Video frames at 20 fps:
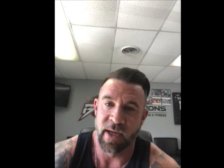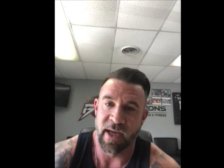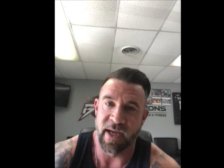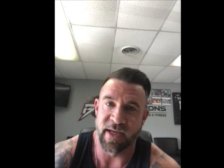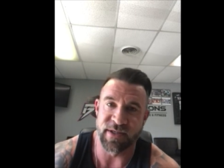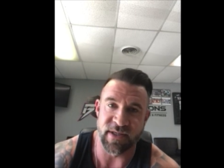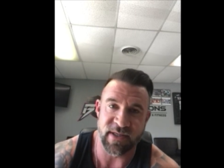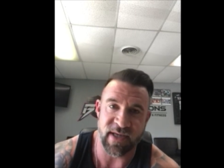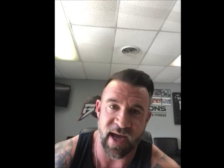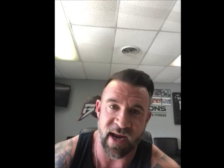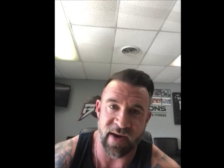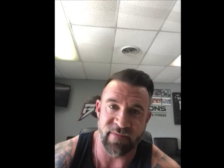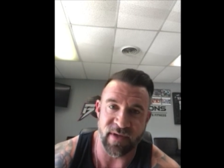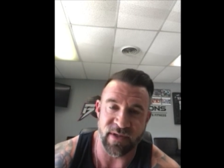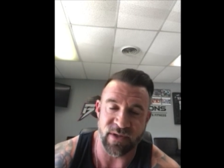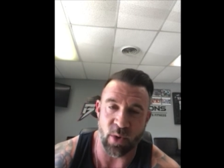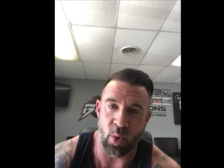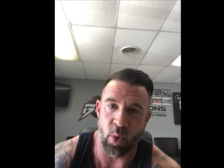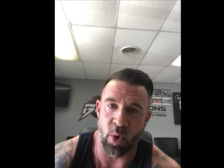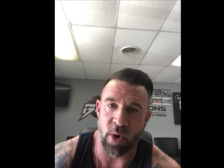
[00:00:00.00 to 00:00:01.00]
It just kind of
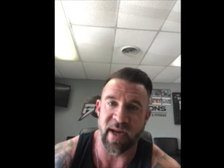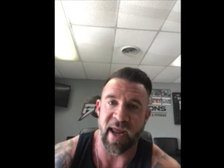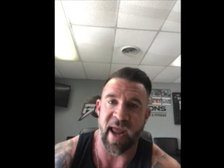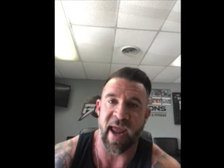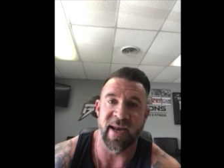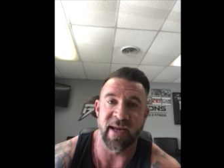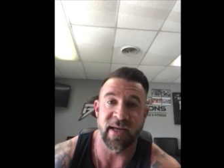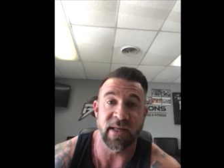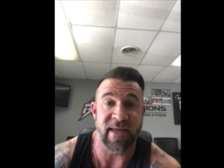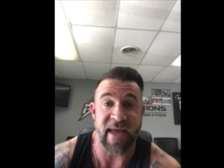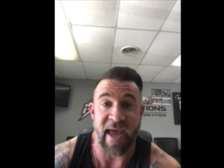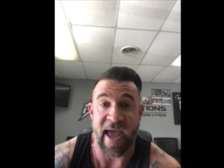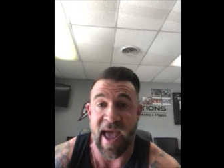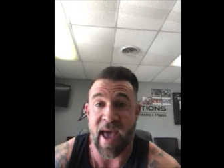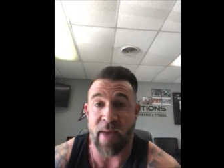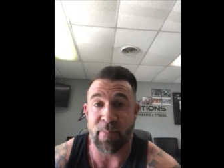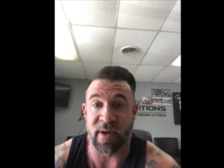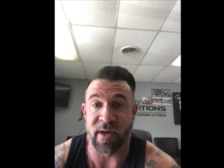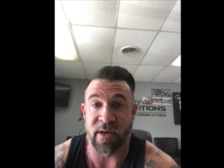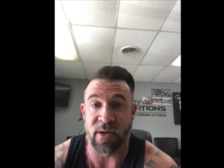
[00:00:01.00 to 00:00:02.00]
has organically
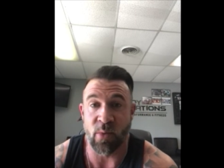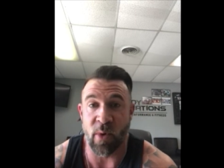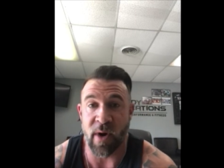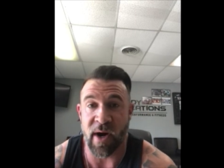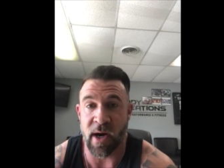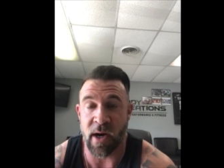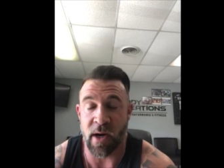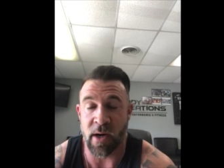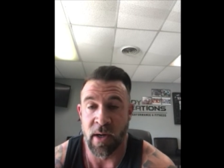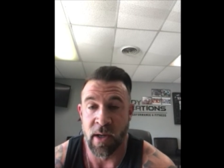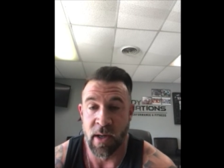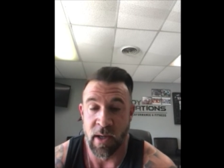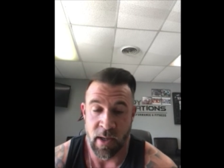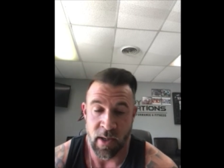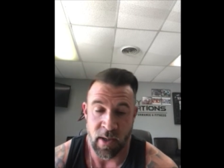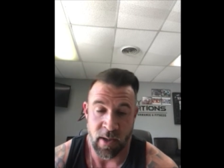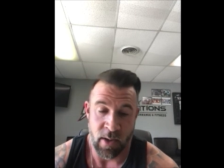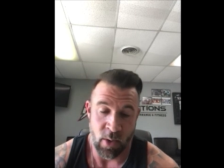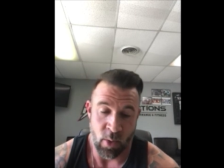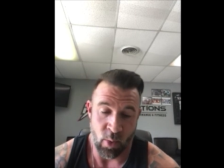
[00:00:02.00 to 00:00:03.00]
happened where,
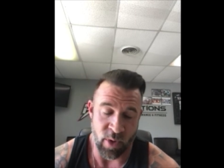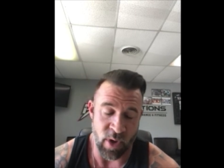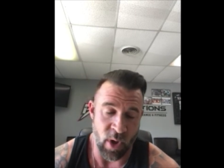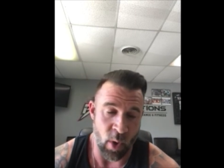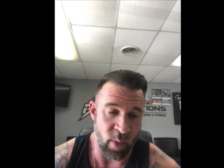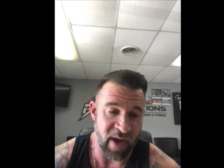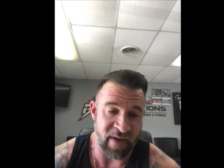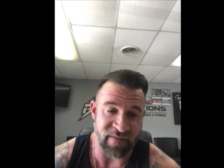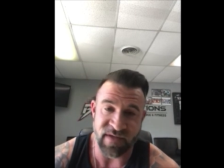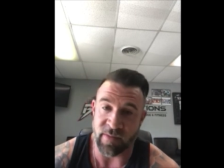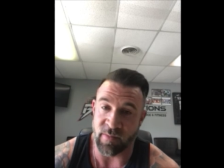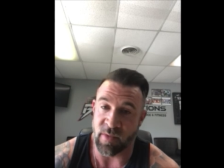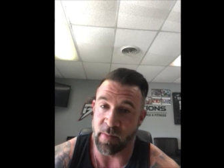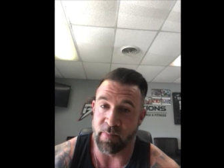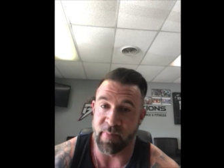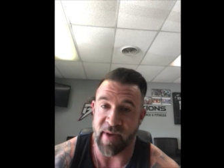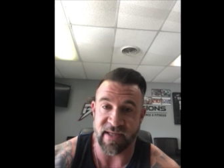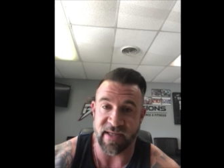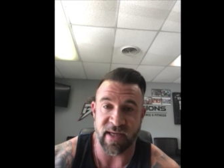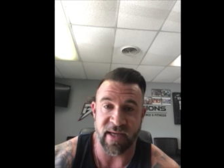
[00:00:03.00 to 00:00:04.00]
you know, we have some of the
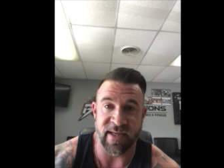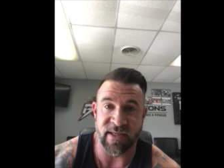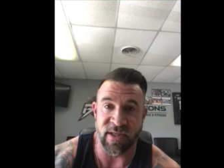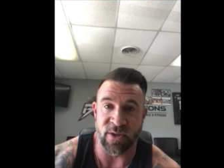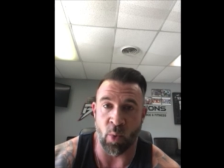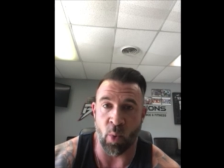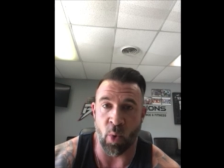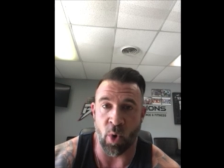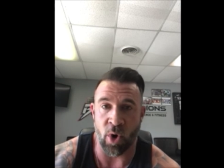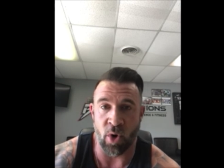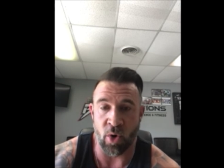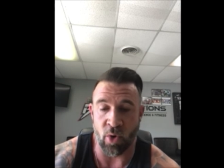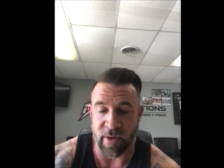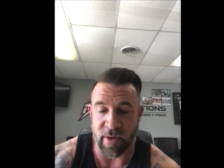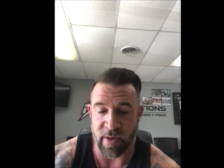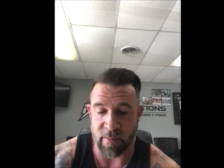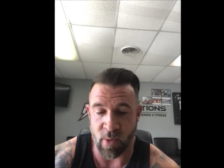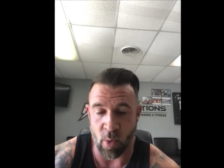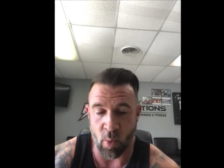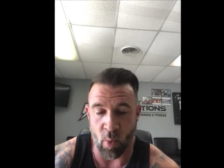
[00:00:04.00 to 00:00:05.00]
best kids in the world,
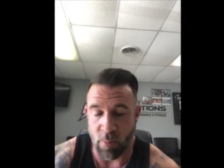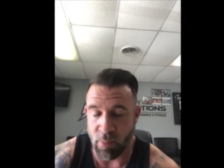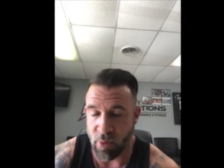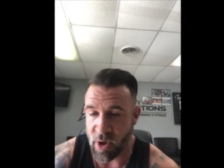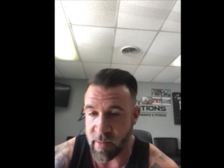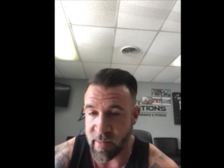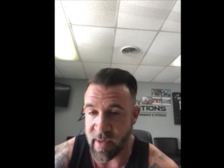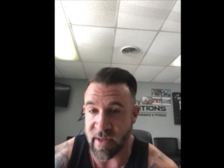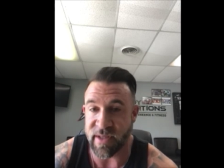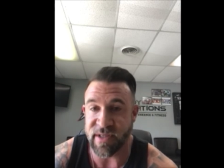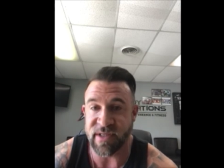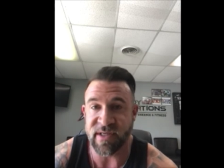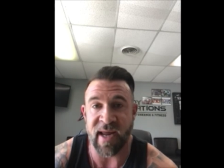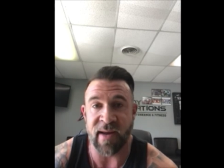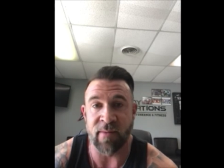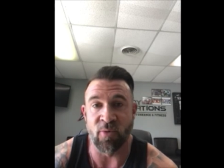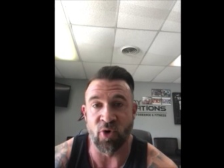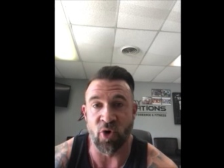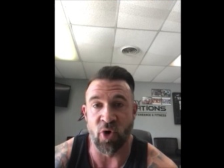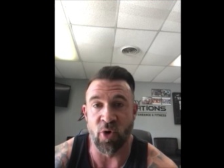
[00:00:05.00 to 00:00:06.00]
but we'll put them in the
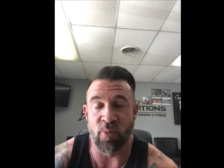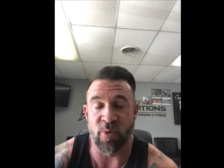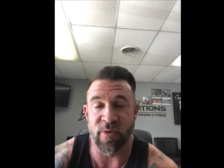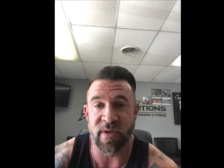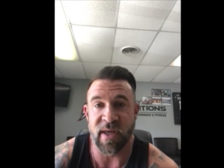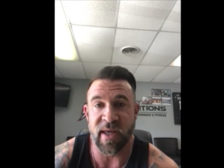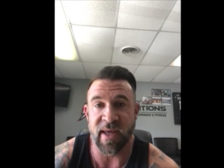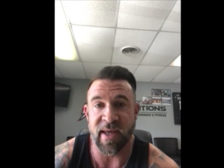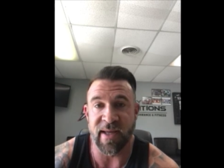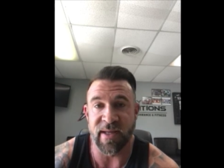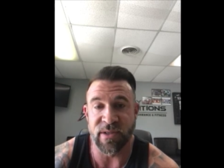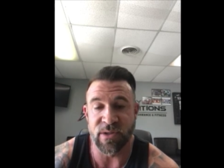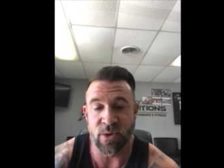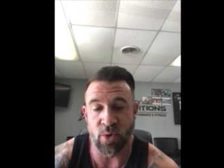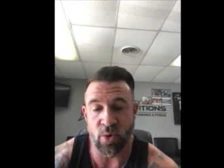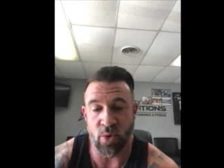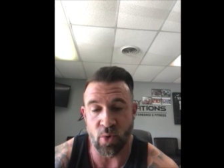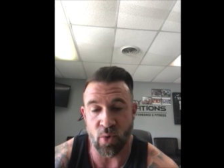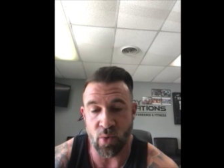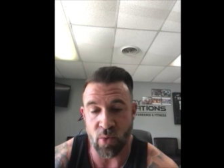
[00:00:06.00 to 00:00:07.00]
same group with kids
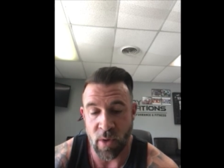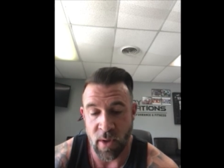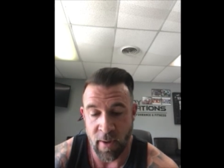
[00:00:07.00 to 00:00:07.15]
who